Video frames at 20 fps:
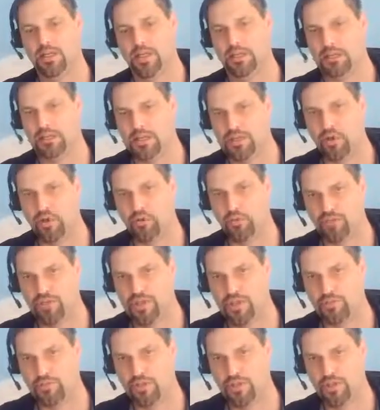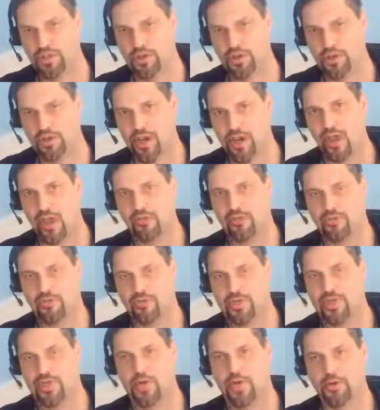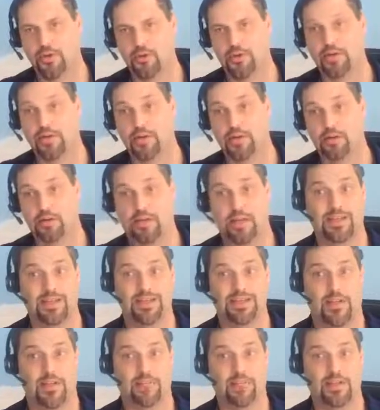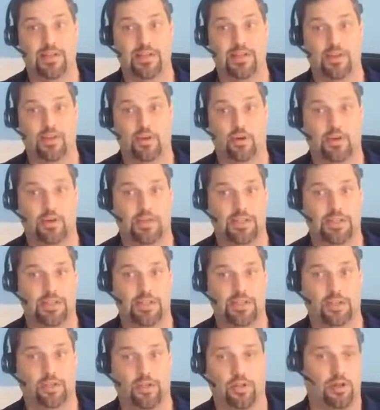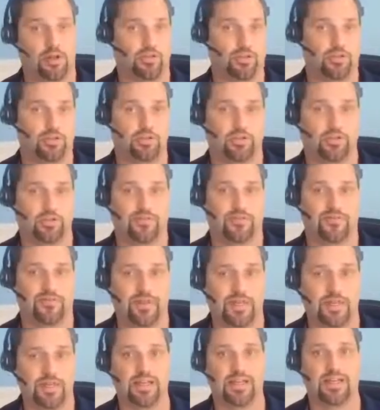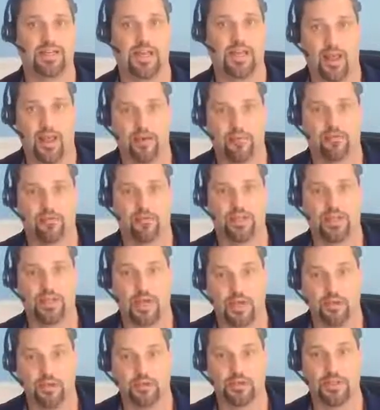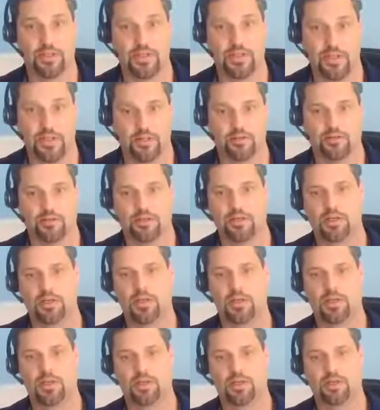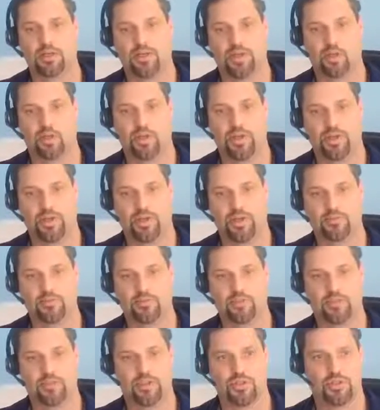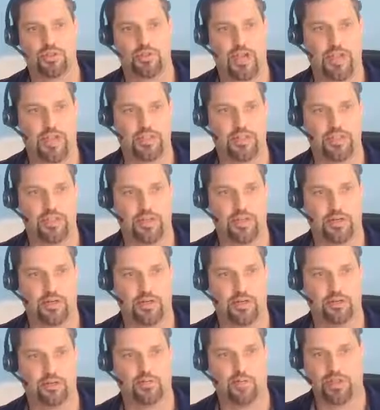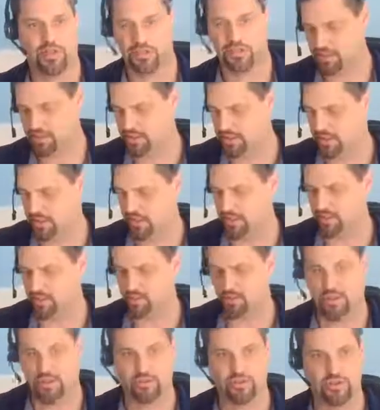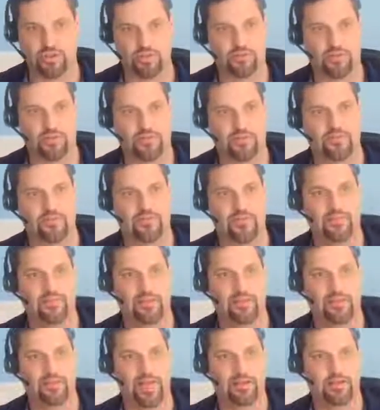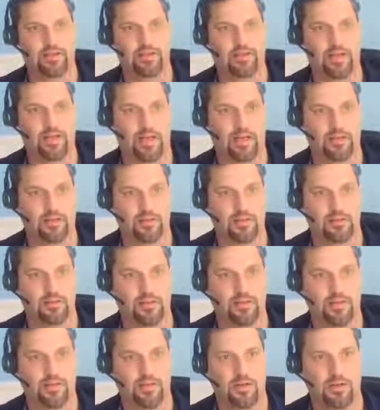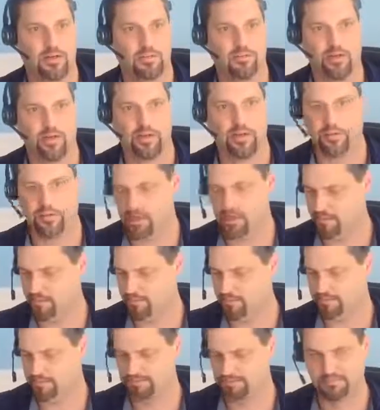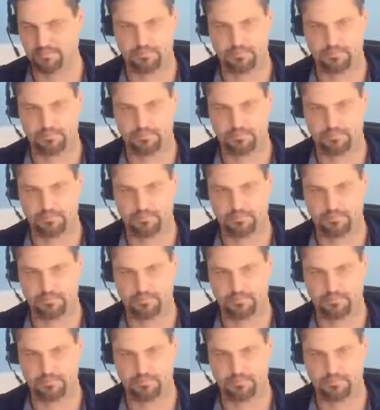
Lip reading: a 0% return every other year. They definitely don't want to see a loss due to a fee every other year. So we can come to a strategy here and we can say we have a $250,000 premium.